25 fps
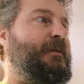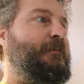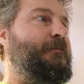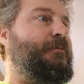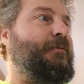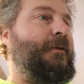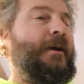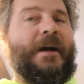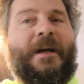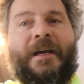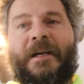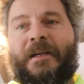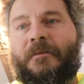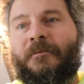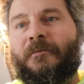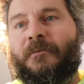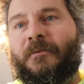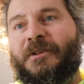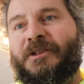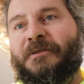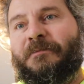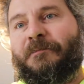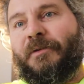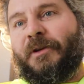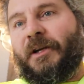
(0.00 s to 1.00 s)
that Brian
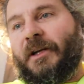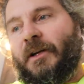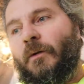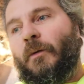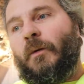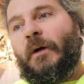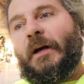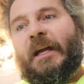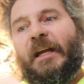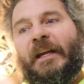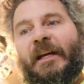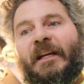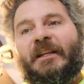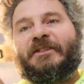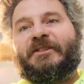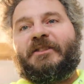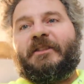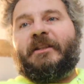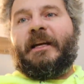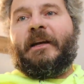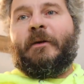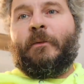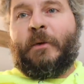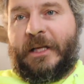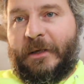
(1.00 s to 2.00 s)
was putting away
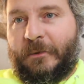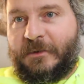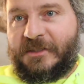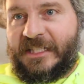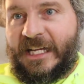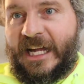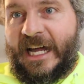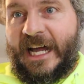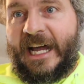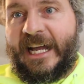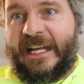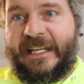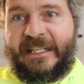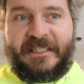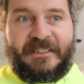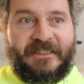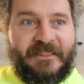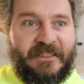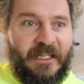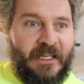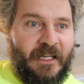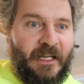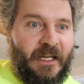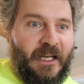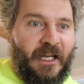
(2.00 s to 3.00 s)
yesterday when he was high
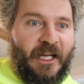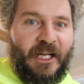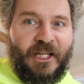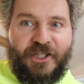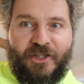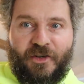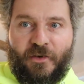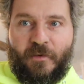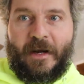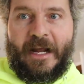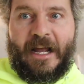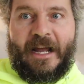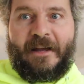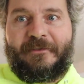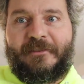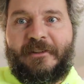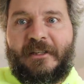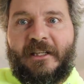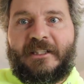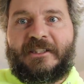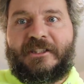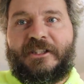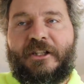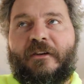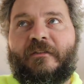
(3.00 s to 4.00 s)
as giraffe
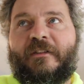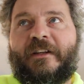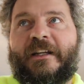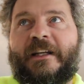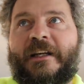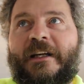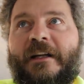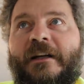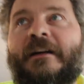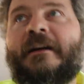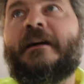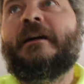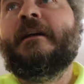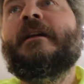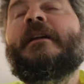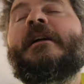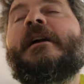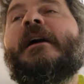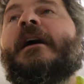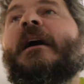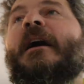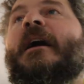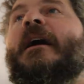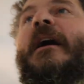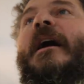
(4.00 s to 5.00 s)
nuts over here.
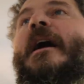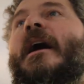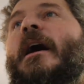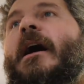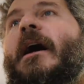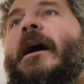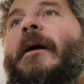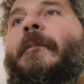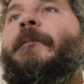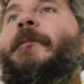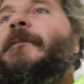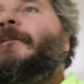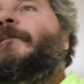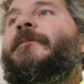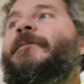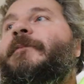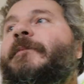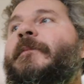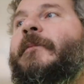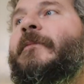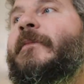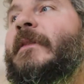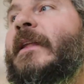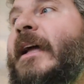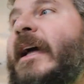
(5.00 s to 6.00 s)
Um,
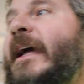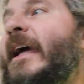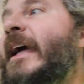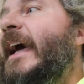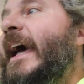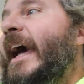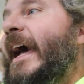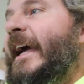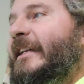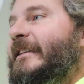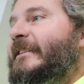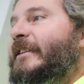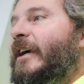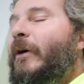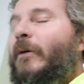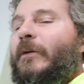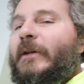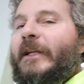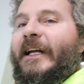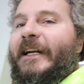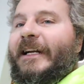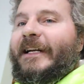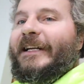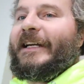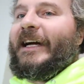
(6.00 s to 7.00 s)
hey,
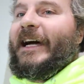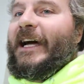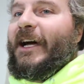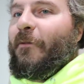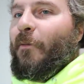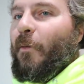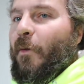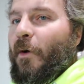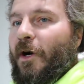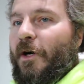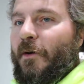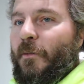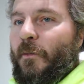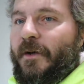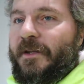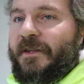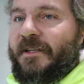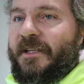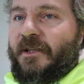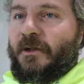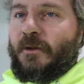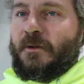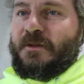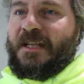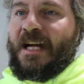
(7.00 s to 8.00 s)
don't let a guy work
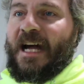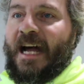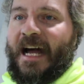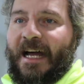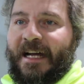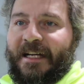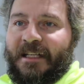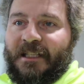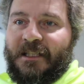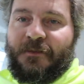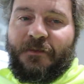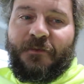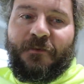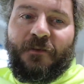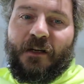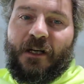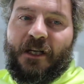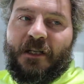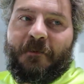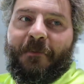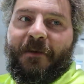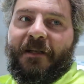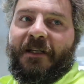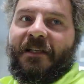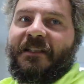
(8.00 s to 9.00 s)
with you who's high as
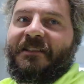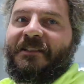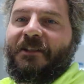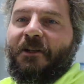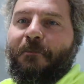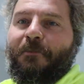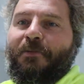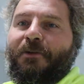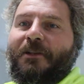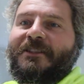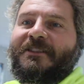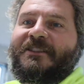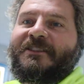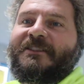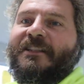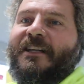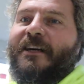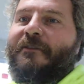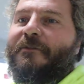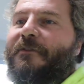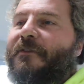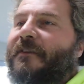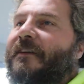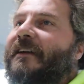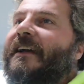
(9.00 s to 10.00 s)
fuck because he'll put
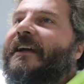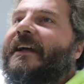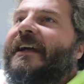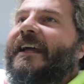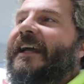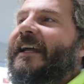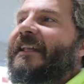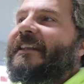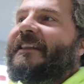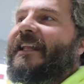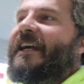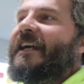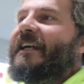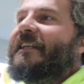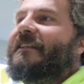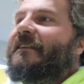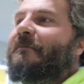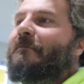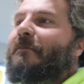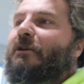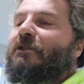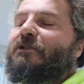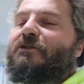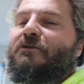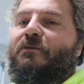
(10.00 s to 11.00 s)
stuff in like
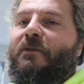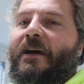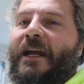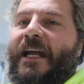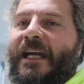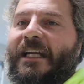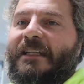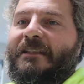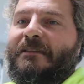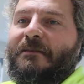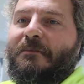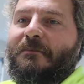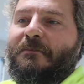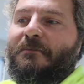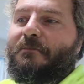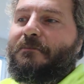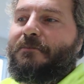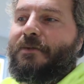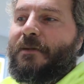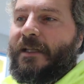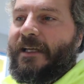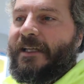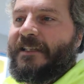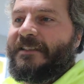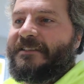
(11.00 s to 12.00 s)
the most random
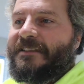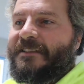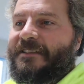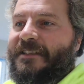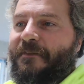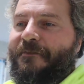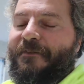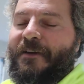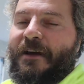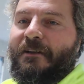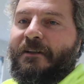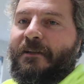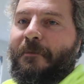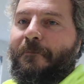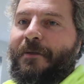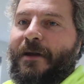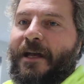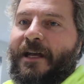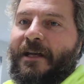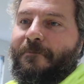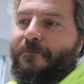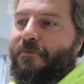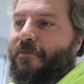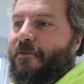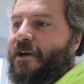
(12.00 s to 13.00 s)
places. I found a
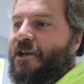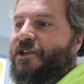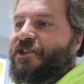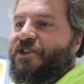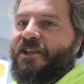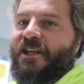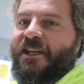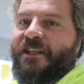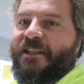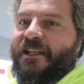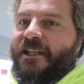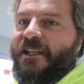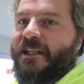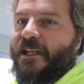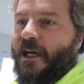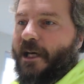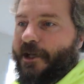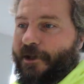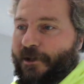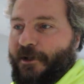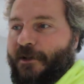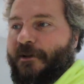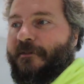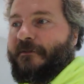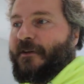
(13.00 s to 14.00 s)
paintbrush in the
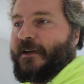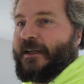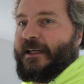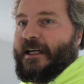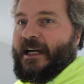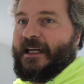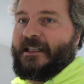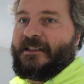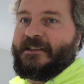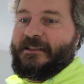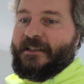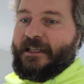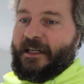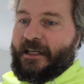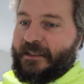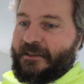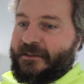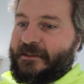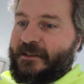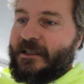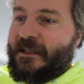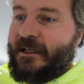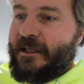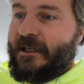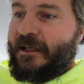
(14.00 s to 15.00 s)
gutter, for God's
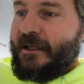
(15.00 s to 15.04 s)
sakes.